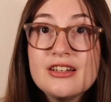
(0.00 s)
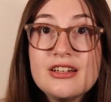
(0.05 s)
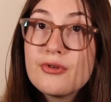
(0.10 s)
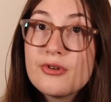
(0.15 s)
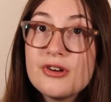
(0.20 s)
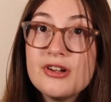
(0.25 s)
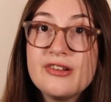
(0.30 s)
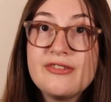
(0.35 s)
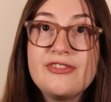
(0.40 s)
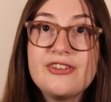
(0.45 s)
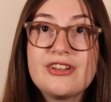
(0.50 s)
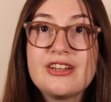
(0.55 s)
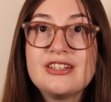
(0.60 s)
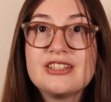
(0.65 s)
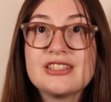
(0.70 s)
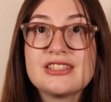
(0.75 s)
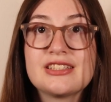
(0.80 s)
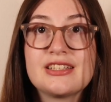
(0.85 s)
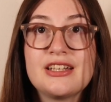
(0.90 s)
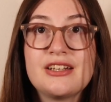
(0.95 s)
or if you can
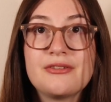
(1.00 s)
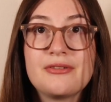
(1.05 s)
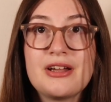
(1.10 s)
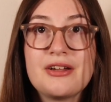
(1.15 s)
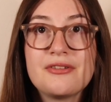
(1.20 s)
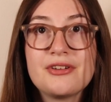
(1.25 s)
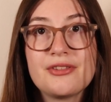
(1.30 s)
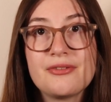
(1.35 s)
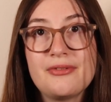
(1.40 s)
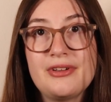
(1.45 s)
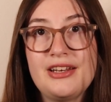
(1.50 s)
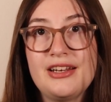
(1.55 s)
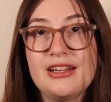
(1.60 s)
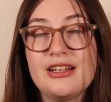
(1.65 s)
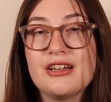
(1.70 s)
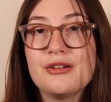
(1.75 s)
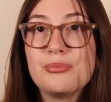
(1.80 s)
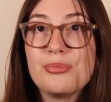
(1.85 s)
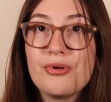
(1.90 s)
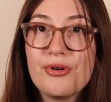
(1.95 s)
just get away with
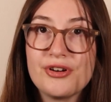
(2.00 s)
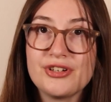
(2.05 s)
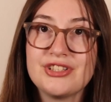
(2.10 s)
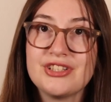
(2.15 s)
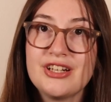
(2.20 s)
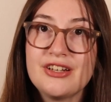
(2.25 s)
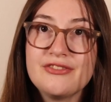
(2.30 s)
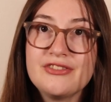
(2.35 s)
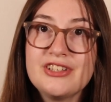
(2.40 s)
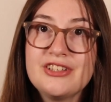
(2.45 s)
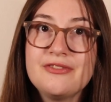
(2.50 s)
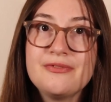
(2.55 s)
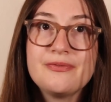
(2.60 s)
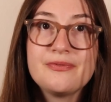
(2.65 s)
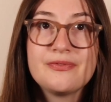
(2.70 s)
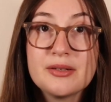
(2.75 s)
reading a portion of it.